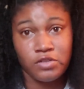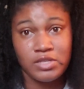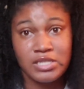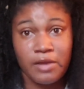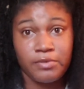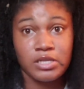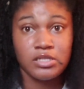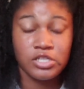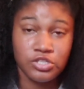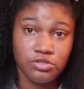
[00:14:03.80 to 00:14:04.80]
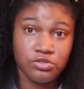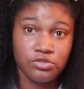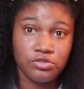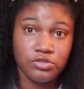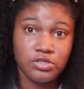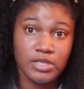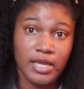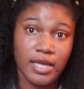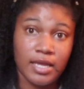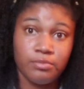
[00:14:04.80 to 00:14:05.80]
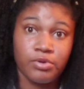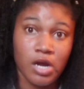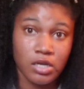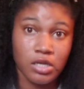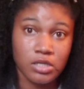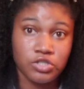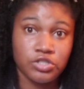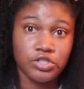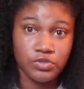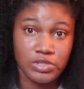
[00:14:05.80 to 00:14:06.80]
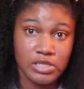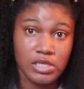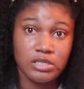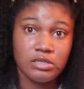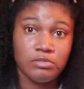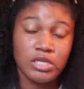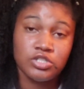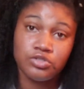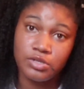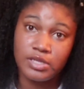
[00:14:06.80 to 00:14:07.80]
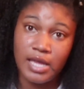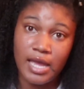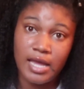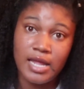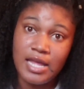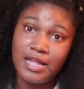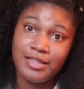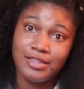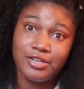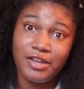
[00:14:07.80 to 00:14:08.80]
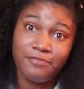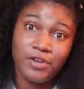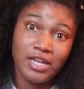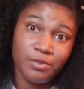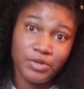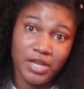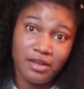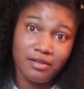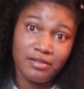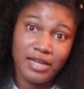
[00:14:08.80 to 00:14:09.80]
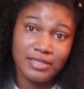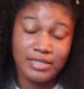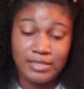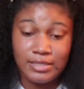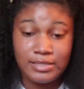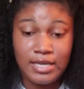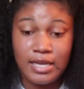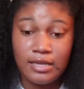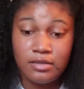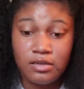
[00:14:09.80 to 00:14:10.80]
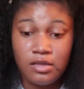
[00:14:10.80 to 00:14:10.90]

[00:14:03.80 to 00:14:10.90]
of the type of conditioners and products you're using to make sure that they're not fucking up your hair at the end of the day.